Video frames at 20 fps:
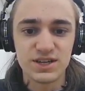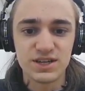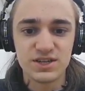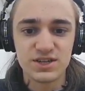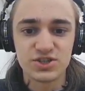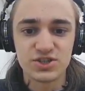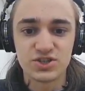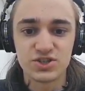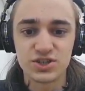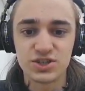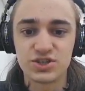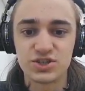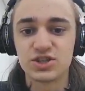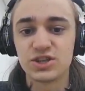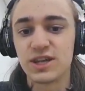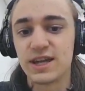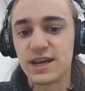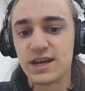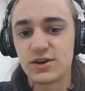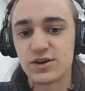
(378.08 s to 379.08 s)
Each
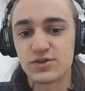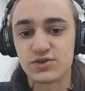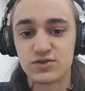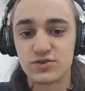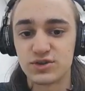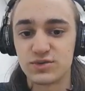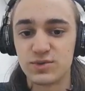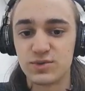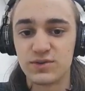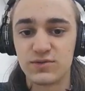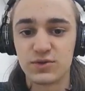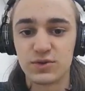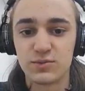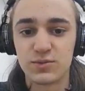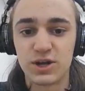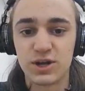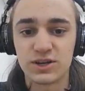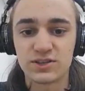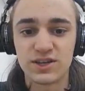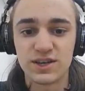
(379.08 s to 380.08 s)
layer is going to be 4
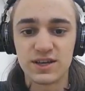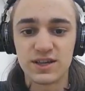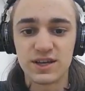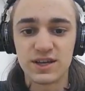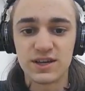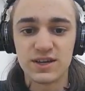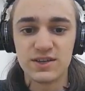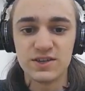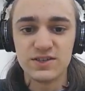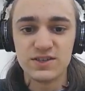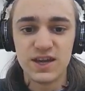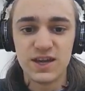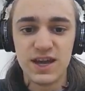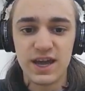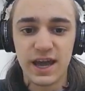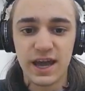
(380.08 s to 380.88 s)
blocks high, that is.